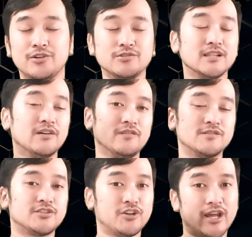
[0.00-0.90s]
a huge level
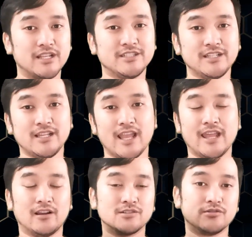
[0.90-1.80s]
of strategy
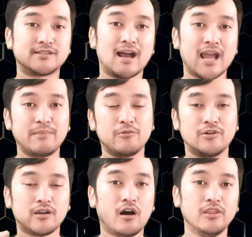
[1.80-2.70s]
and also timing
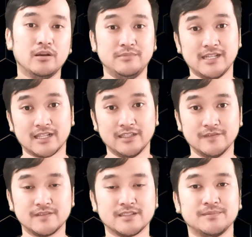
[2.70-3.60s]
with all the
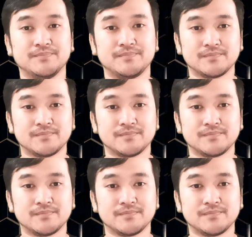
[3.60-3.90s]
objectives.